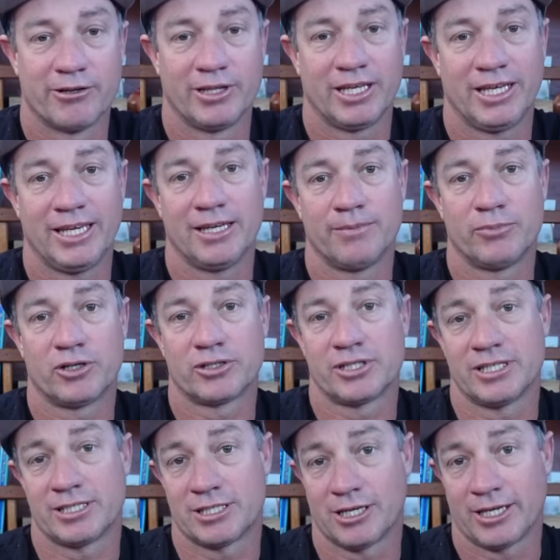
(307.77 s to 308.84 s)
in the gearbox,
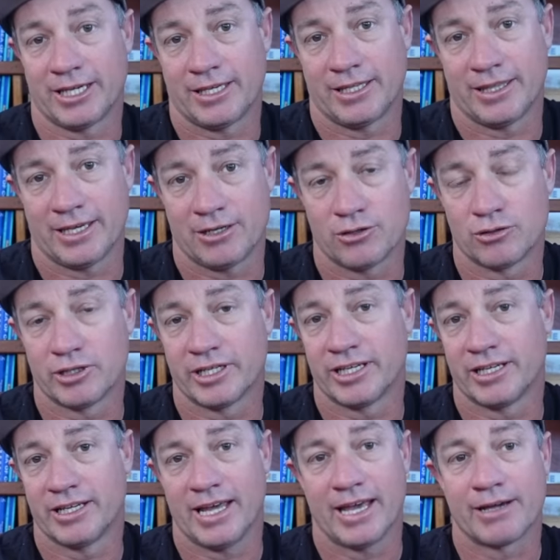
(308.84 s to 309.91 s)
it's like they call it
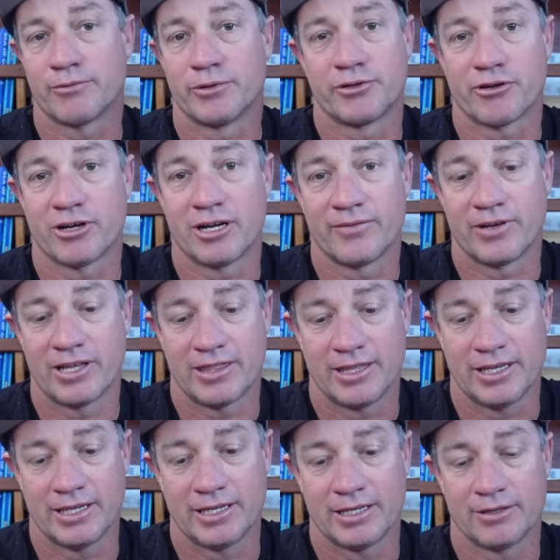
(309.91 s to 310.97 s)
an aquadrive, I
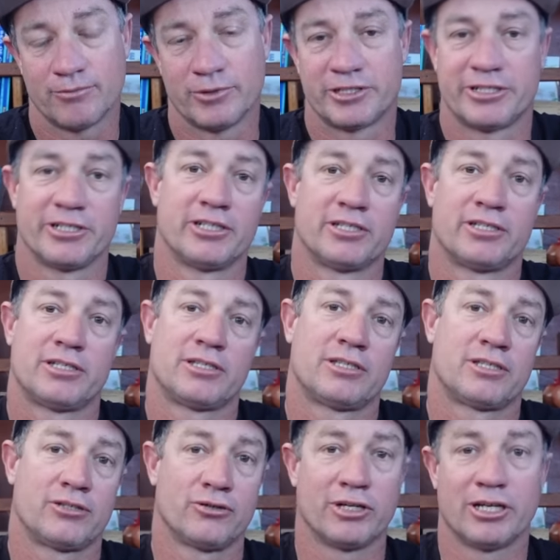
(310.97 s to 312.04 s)
think, which is
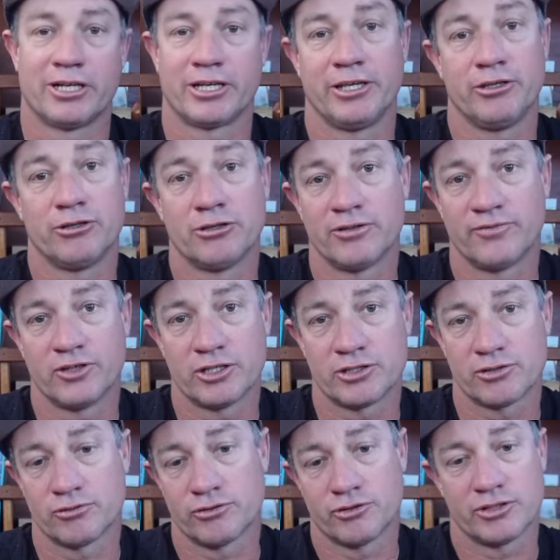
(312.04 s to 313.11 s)
sort of like a
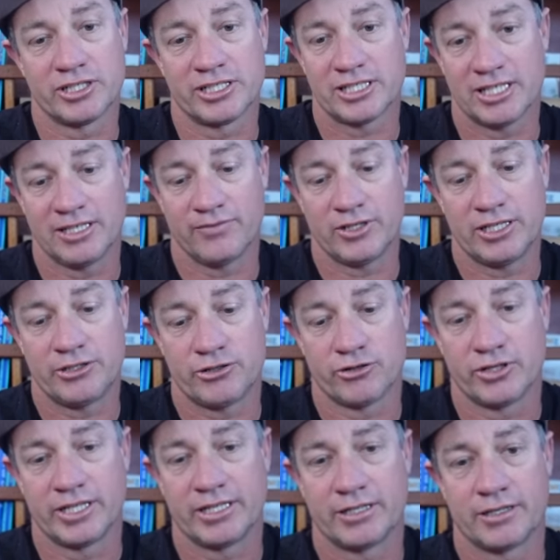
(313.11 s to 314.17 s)
universal joint, C V
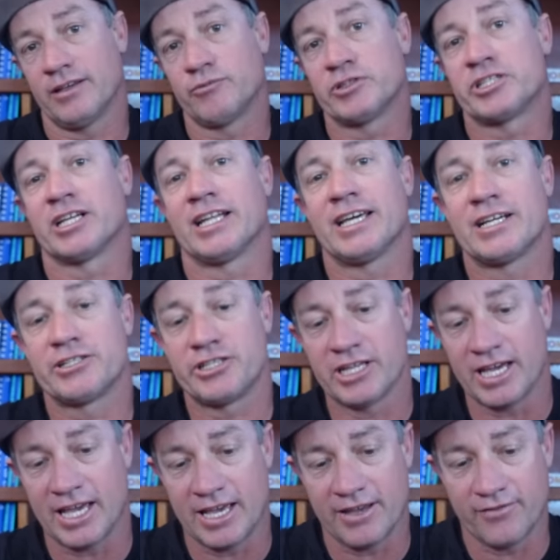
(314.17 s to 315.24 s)
joint, which allows you to
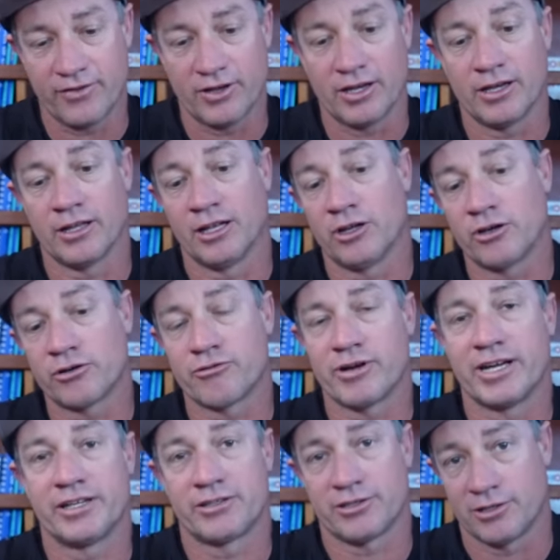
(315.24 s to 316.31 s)
have a lot
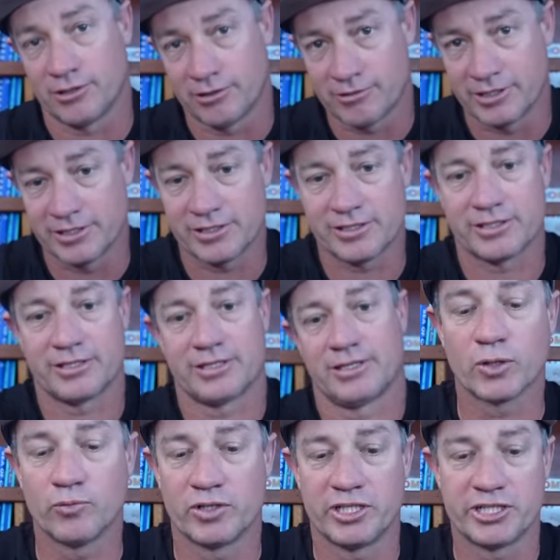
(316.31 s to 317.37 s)
greater tolerance
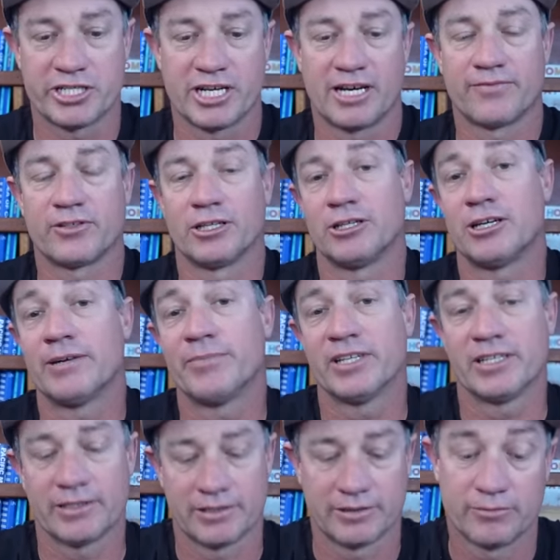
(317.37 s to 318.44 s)
with your shaft
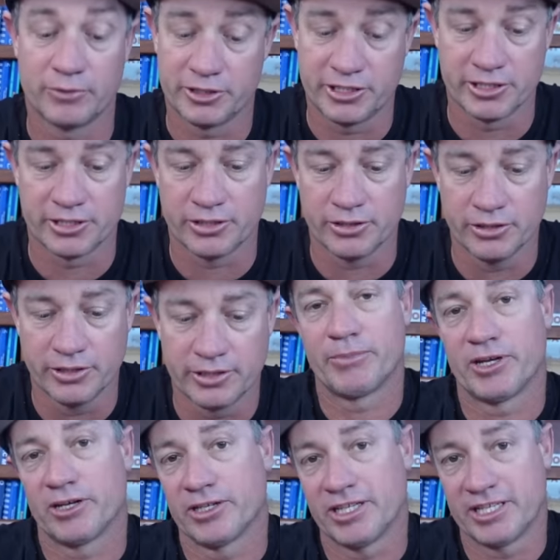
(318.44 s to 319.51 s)
alignment, which is good.
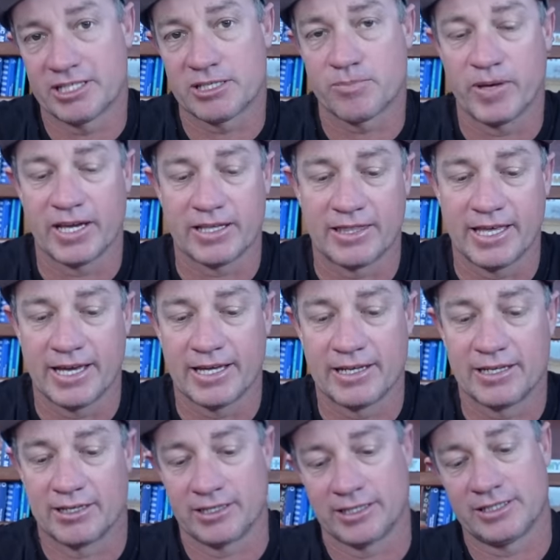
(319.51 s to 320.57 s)
But I'm going to inspect
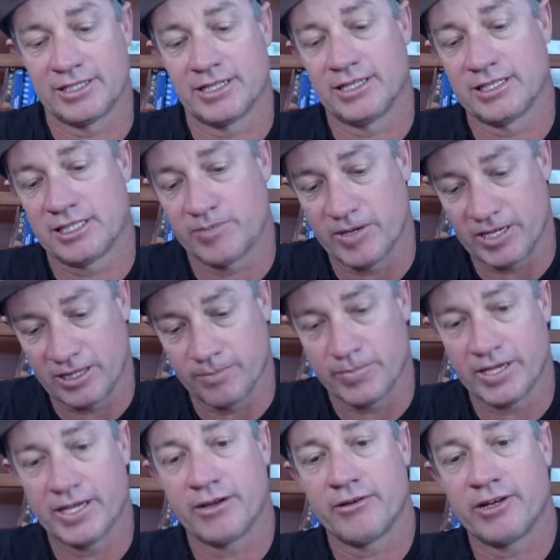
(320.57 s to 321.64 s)
that, like I said, inspect the
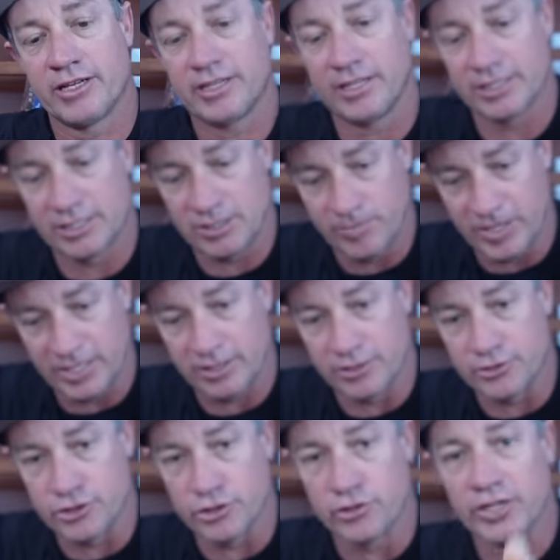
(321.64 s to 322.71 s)
bearing, inspect the
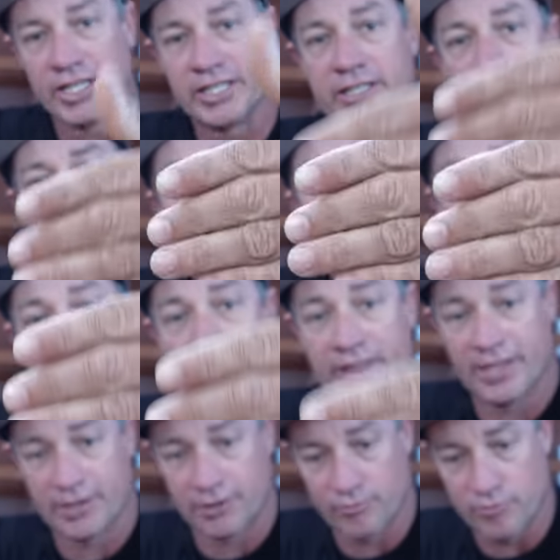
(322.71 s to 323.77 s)
joint, and
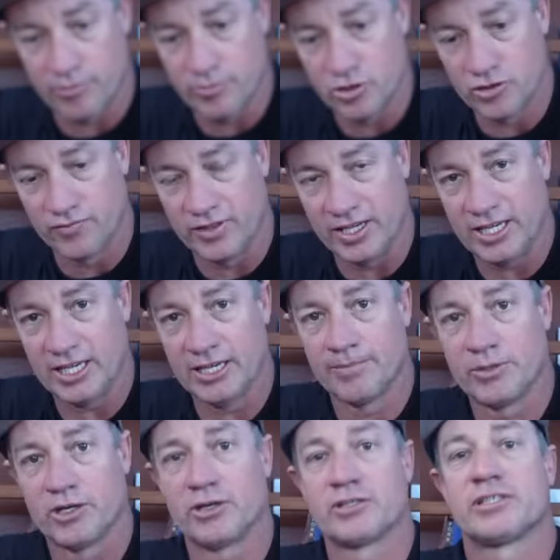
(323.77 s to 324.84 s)
then I'll remove the
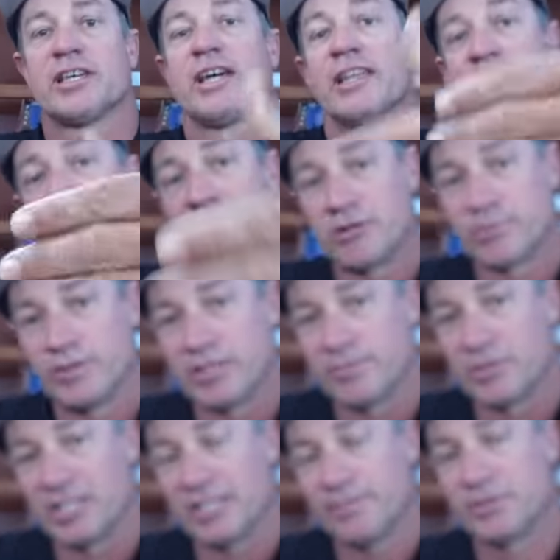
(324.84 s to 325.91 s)
gearbox, and then I'll be at
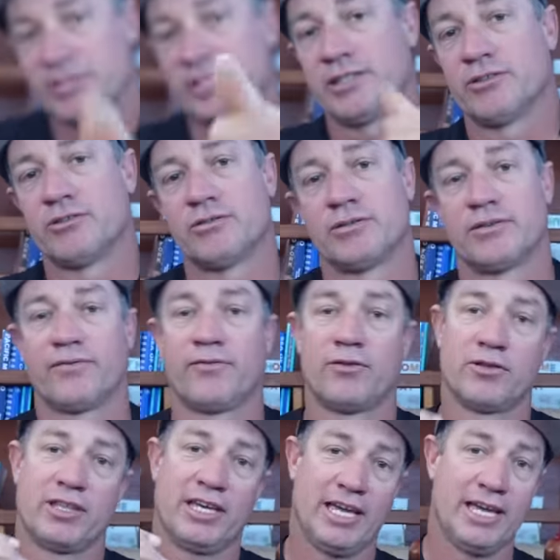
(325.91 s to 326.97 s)
my lip seal for the